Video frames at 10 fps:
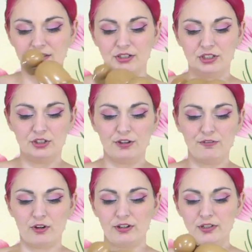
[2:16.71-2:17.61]
We're going to do a
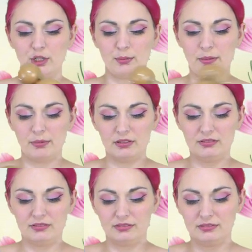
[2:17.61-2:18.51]
4-finger
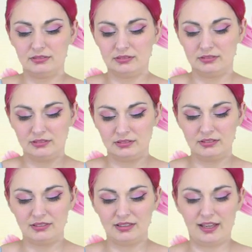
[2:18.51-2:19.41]
bubble,
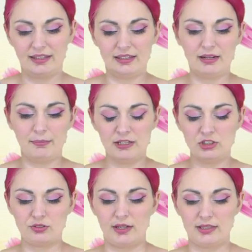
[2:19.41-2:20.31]
and then a pinch
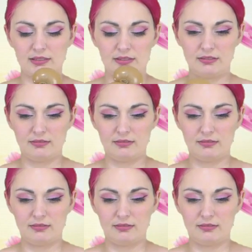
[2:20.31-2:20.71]
twist.